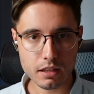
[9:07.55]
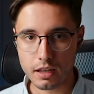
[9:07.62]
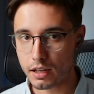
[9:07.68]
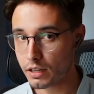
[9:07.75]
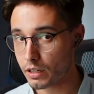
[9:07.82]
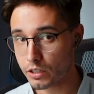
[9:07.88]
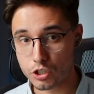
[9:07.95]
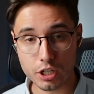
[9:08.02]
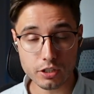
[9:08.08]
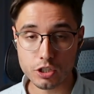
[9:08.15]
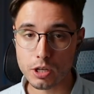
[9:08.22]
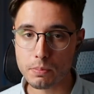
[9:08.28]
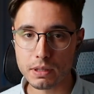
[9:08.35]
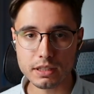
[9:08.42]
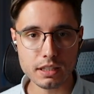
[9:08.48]

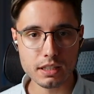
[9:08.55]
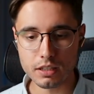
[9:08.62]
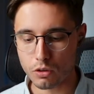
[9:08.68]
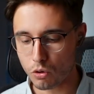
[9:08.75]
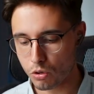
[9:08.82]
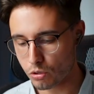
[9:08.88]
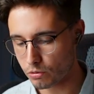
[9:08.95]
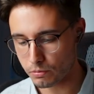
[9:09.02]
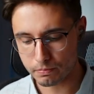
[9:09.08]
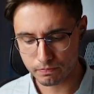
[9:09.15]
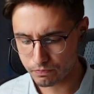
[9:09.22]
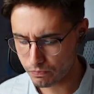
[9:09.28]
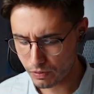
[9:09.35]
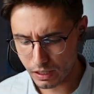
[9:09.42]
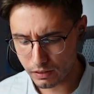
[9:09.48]
ChatGPT or
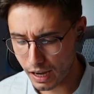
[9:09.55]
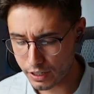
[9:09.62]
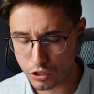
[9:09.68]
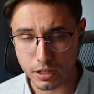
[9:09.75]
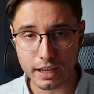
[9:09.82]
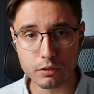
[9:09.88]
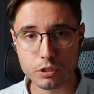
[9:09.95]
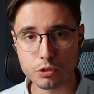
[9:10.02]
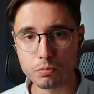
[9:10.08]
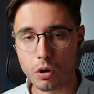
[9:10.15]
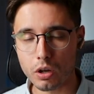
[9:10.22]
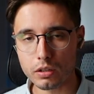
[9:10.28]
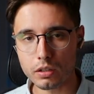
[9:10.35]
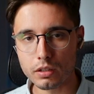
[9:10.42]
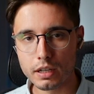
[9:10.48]
large language
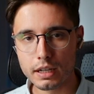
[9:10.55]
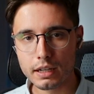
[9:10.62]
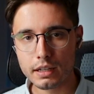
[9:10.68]
model.